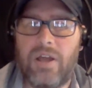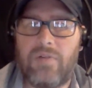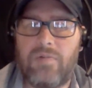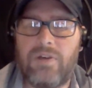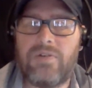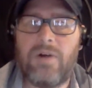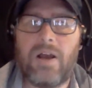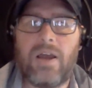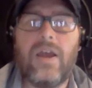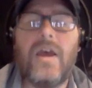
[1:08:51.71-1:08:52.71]
And the reason
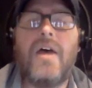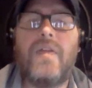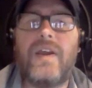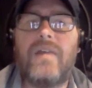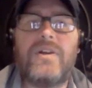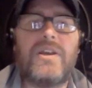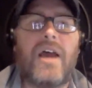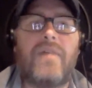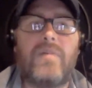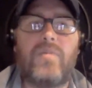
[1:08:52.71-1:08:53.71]
why, think of a
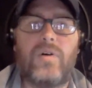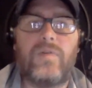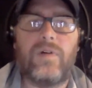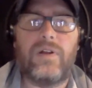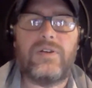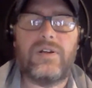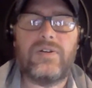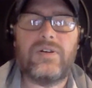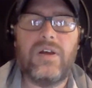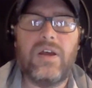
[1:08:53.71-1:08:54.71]
diving board, for
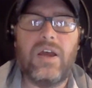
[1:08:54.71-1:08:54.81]
instance.